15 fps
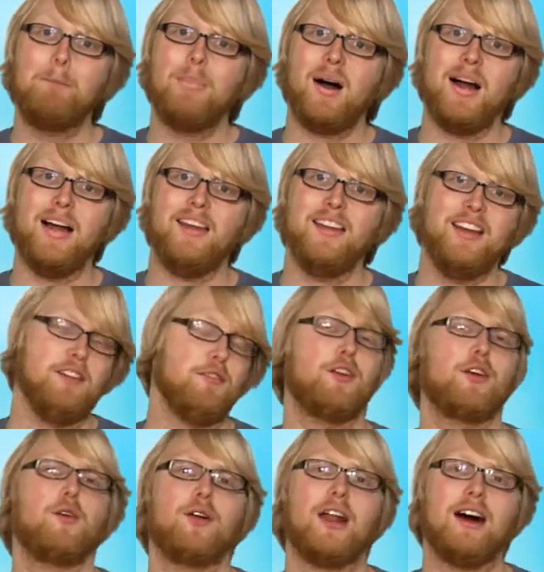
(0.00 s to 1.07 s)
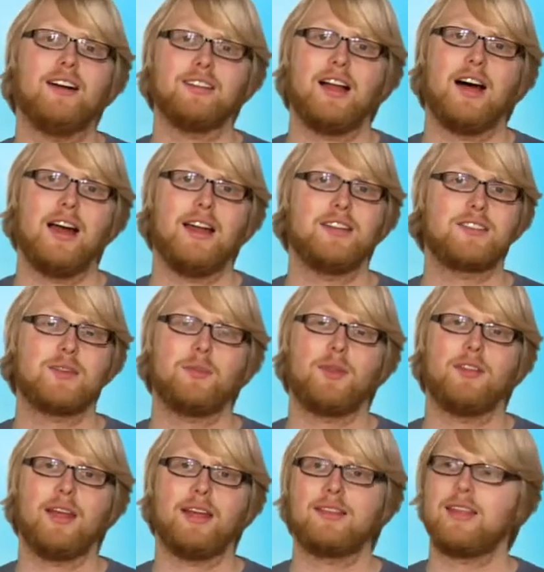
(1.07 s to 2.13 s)
But if you're going online,
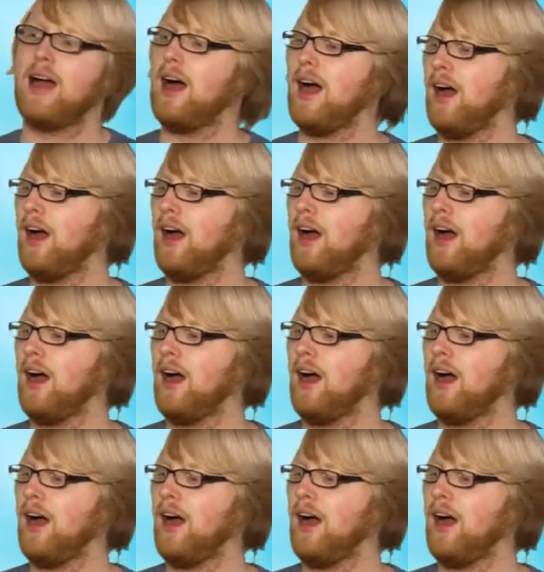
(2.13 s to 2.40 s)
something like that,